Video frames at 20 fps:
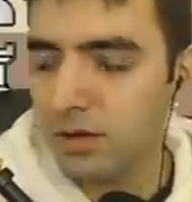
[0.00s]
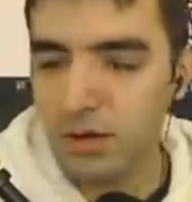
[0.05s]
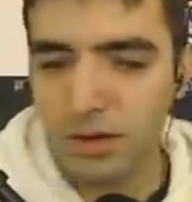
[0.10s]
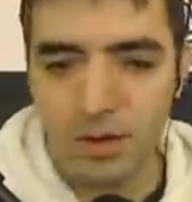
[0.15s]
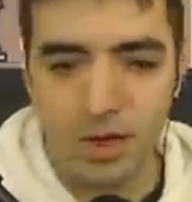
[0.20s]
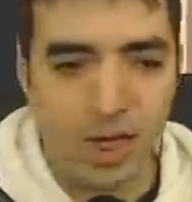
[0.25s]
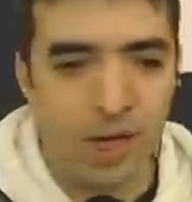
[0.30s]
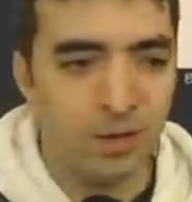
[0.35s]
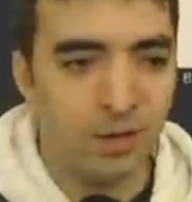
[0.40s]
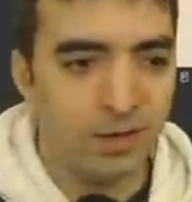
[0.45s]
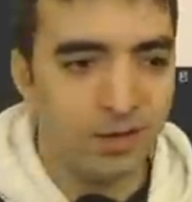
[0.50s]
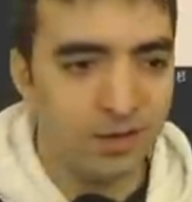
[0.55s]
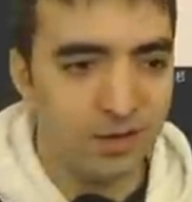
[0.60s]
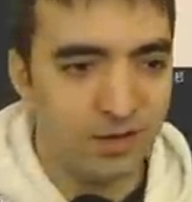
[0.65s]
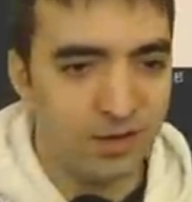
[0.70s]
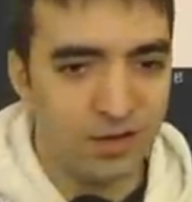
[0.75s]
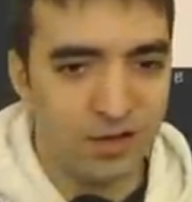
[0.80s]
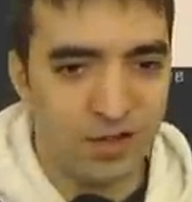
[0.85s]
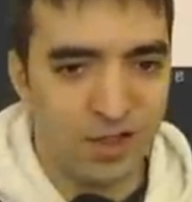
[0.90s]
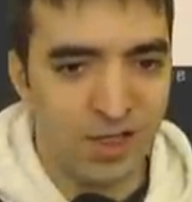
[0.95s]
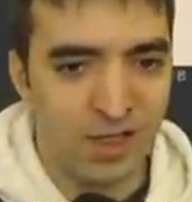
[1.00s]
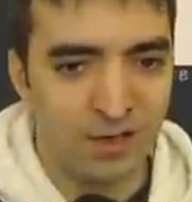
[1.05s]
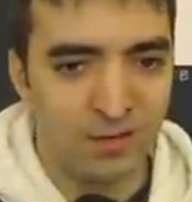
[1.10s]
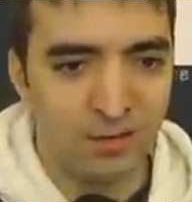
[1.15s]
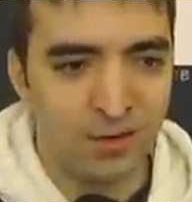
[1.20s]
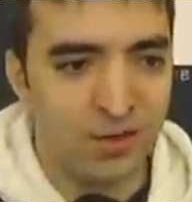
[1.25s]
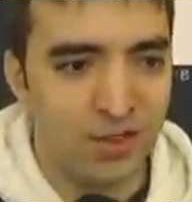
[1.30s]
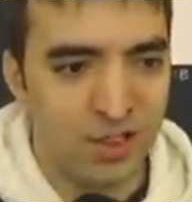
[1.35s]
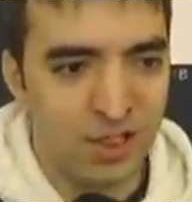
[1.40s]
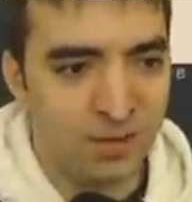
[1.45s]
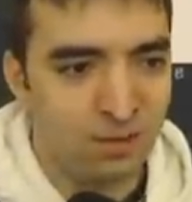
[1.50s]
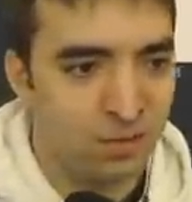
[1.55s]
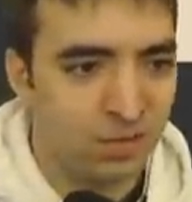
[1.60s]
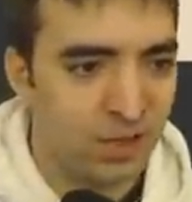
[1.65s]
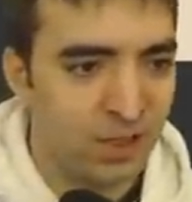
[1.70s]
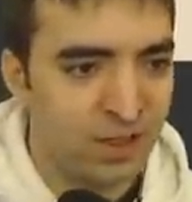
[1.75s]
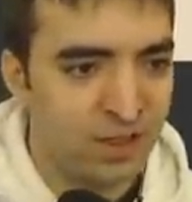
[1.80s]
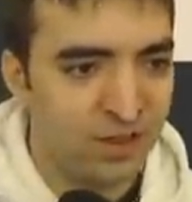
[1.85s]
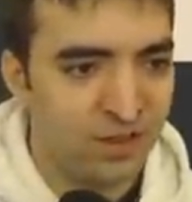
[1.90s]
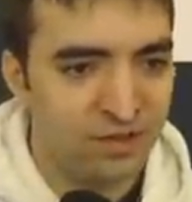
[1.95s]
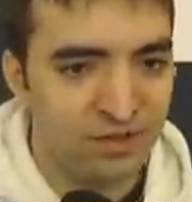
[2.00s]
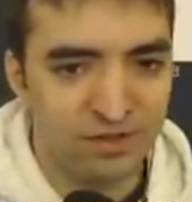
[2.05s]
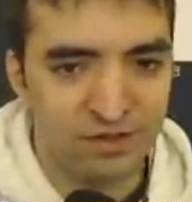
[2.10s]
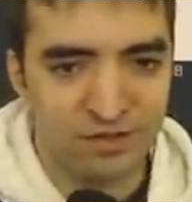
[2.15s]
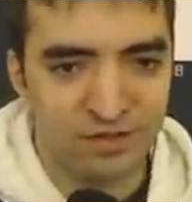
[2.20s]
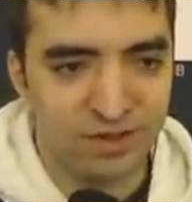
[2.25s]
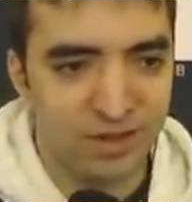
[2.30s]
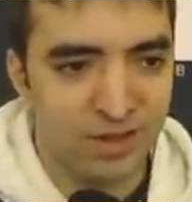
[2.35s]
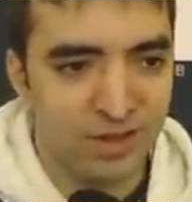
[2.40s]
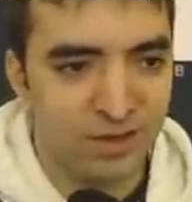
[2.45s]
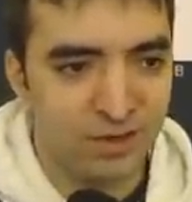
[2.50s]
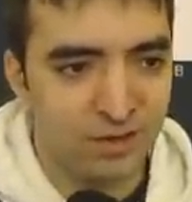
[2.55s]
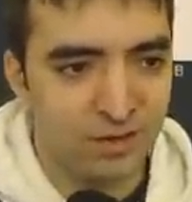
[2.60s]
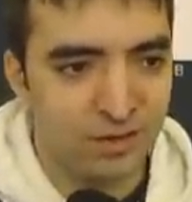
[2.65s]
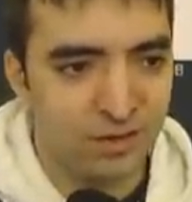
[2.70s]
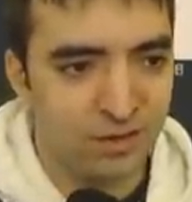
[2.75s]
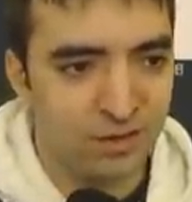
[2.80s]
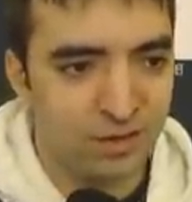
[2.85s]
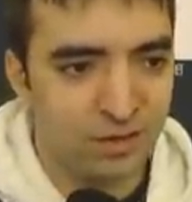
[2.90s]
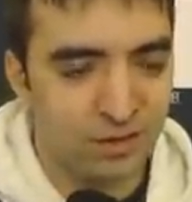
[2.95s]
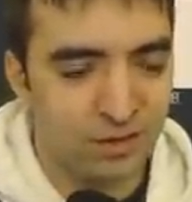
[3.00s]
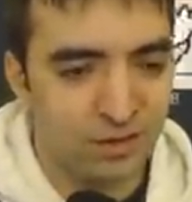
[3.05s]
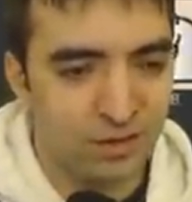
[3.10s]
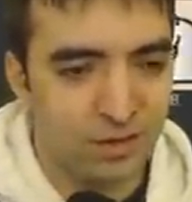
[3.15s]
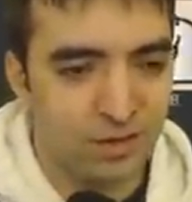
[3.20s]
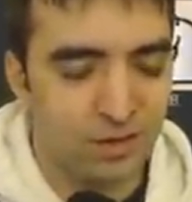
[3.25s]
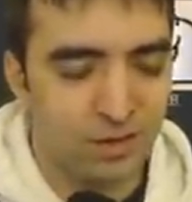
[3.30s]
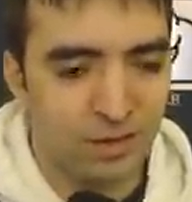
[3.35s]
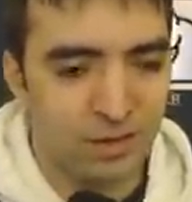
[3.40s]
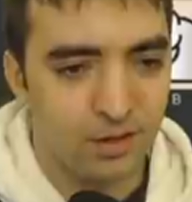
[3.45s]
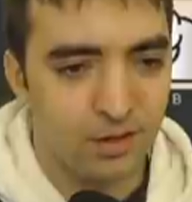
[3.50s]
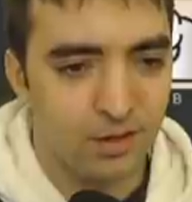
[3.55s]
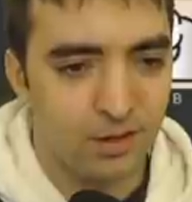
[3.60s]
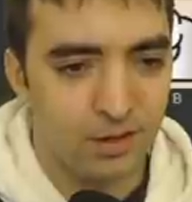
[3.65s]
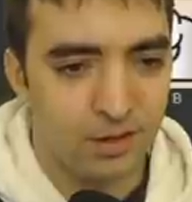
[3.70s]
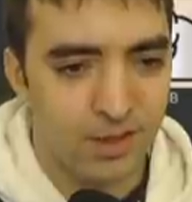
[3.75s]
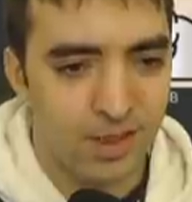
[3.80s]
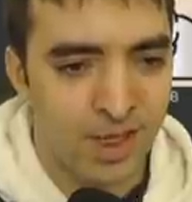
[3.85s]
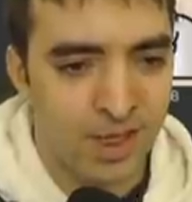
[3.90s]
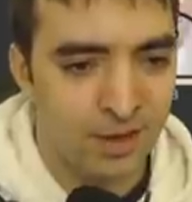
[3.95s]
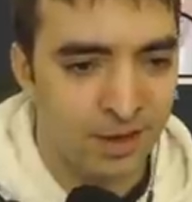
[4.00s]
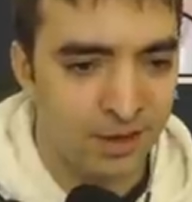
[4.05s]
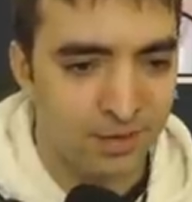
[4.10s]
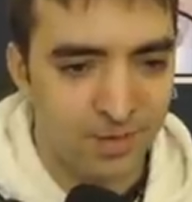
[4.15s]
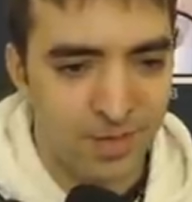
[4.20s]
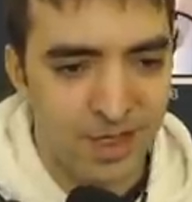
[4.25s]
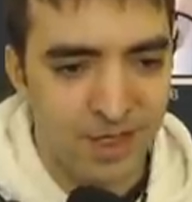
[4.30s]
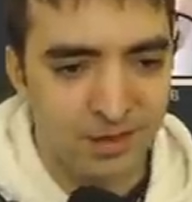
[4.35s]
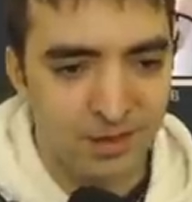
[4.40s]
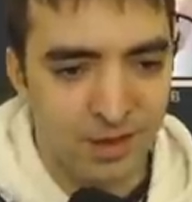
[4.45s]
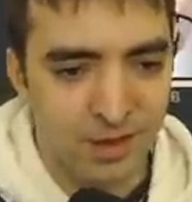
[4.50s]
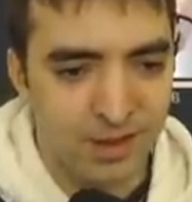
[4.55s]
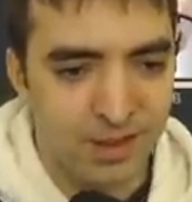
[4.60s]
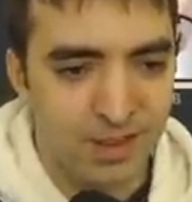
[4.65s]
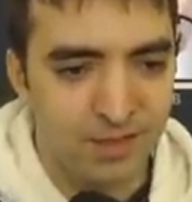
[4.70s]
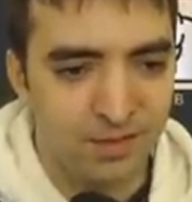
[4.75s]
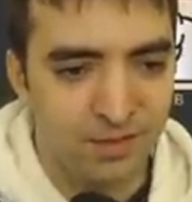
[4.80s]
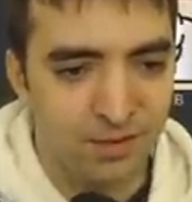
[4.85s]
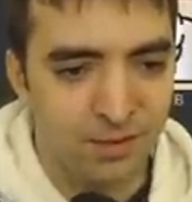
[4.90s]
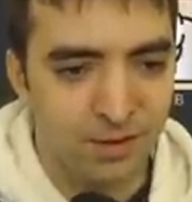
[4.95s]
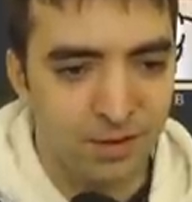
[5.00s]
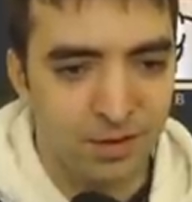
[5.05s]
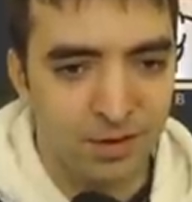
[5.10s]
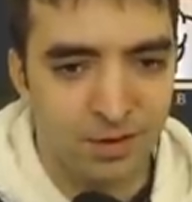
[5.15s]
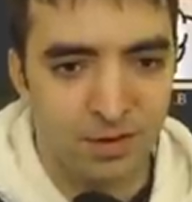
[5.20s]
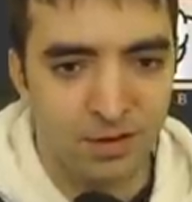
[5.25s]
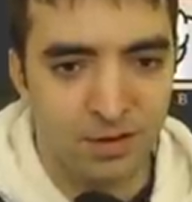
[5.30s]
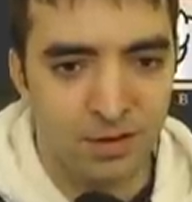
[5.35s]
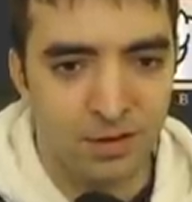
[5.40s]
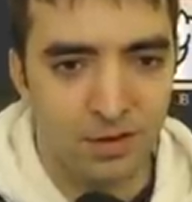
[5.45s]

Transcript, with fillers: I wanted to check what she plays in, yeah, like mainline e4.